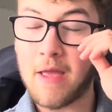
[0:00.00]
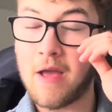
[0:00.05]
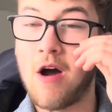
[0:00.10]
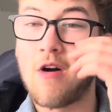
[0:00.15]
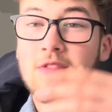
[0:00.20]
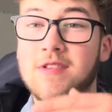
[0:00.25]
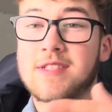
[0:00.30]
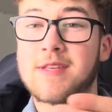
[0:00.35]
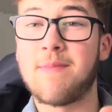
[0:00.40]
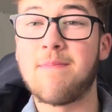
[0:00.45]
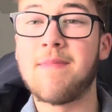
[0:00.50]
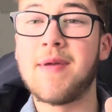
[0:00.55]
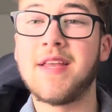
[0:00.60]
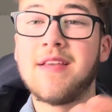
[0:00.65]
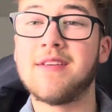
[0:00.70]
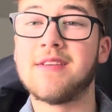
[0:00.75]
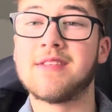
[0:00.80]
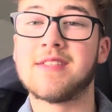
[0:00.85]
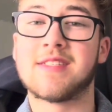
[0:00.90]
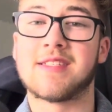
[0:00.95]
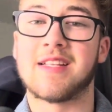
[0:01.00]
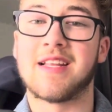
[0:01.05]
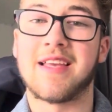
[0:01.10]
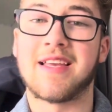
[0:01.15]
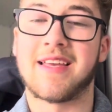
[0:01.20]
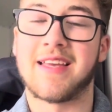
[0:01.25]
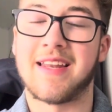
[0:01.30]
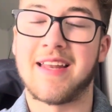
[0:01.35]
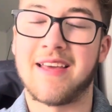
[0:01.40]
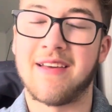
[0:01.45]
obviously Minions,
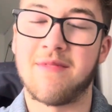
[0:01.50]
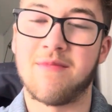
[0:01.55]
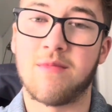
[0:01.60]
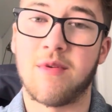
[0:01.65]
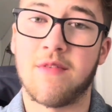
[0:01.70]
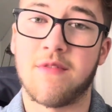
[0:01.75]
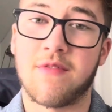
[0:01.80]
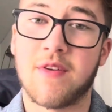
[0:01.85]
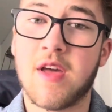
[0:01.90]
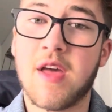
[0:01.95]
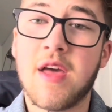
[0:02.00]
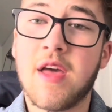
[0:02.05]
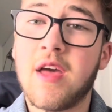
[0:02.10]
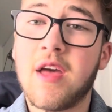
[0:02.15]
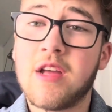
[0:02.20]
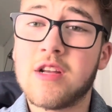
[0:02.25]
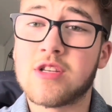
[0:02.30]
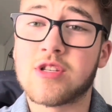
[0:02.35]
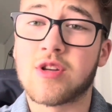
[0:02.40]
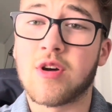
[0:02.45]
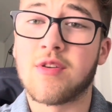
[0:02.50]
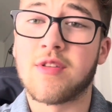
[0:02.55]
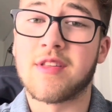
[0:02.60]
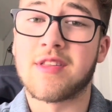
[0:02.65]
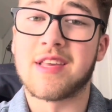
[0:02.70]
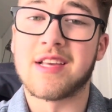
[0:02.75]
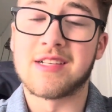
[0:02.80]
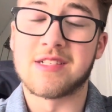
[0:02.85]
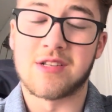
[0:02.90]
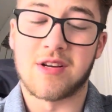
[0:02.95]
linking it in with just other
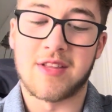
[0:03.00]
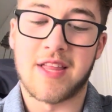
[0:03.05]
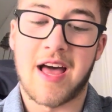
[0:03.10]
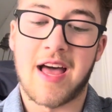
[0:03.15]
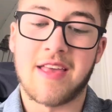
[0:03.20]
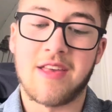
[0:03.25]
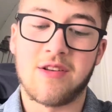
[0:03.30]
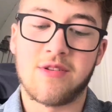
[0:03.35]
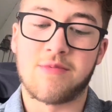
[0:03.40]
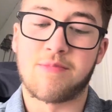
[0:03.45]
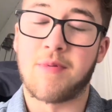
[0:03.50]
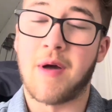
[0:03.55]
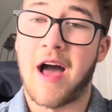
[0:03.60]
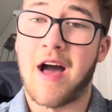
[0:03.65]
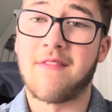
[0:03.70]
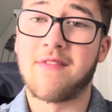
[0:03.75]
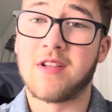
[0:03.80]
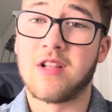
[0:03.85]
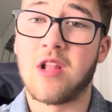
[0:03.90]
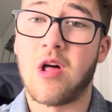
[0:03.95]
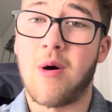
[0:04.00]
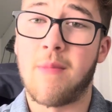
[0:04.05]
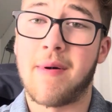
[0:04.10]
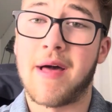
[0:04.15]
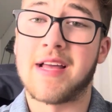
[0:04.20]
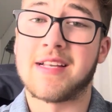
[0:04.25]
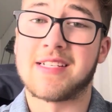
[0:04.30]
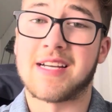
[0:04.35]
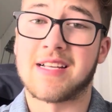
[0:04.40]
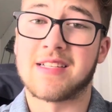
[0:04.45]
things like that, you'd have a lot
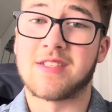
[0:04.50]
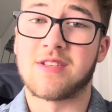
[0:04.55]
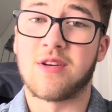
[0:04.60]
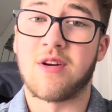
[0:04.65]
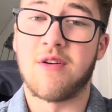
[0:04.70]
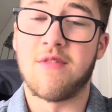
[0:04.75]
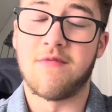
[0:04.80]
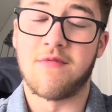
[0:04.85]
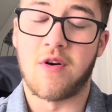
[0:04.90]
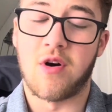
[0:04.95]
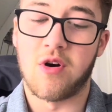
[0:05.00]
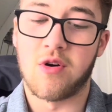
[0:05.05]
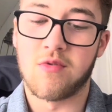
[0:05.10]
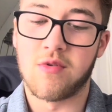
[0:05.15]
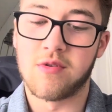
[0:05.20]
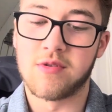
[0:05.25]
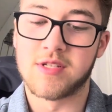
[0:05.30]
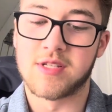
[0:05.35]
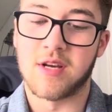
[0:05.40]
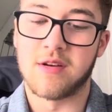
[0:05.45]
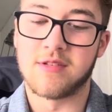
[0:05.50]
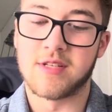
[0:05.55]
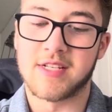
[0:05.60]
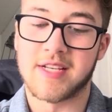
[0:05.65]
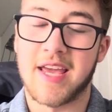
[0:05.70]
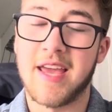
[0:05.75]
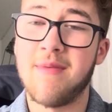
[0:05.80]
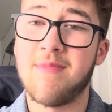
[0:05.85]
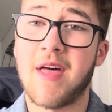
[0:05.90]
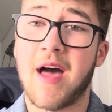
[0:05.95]
better chance of going viral. So just
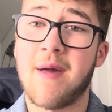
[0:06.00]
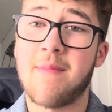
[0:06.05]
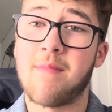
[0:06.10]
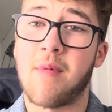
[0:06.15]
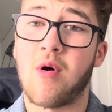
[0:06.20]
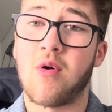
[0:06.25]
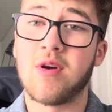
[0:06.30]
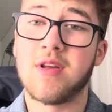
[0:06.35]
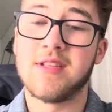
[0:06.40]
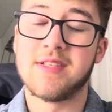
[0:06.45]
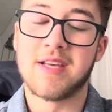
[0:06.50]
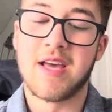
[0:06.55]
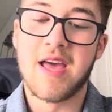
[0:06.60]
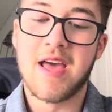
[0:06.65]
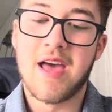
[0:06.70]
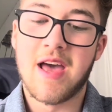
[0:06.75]
keep that in mind.